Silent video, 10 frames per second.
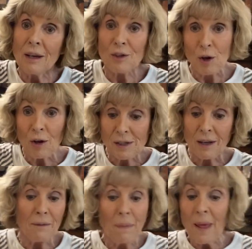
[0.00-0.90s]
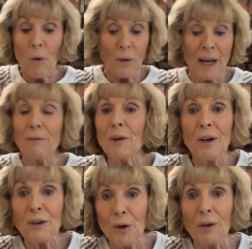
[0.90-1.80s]
salsa,
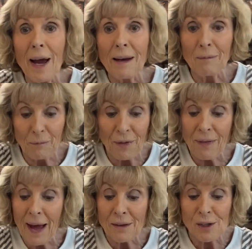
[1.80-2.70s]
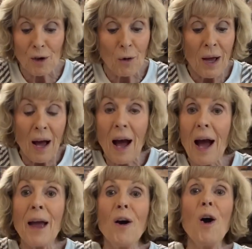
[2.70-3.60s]
whatever you like with that. So
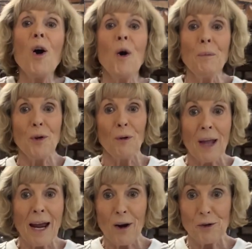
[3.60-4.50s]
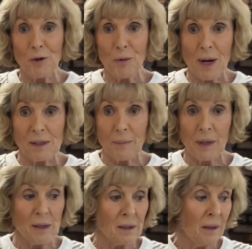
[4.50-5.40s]
I hope you like our 2
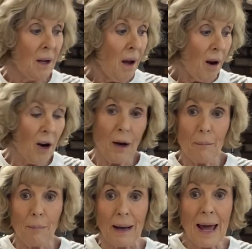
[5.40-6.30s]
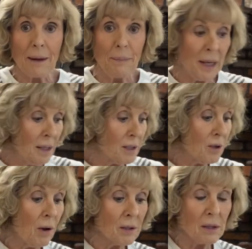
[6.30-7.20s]
recipes. Our black bean
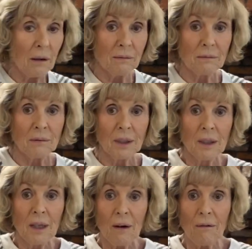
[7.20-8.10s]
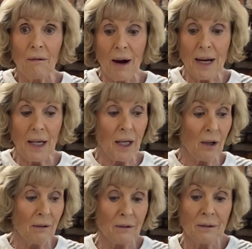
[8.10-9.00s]
salsa right
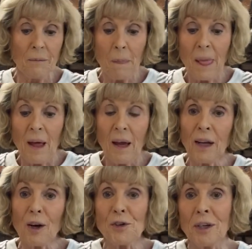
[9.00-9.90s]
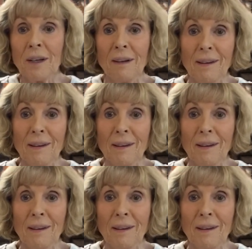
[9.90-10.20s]
here, and our chicken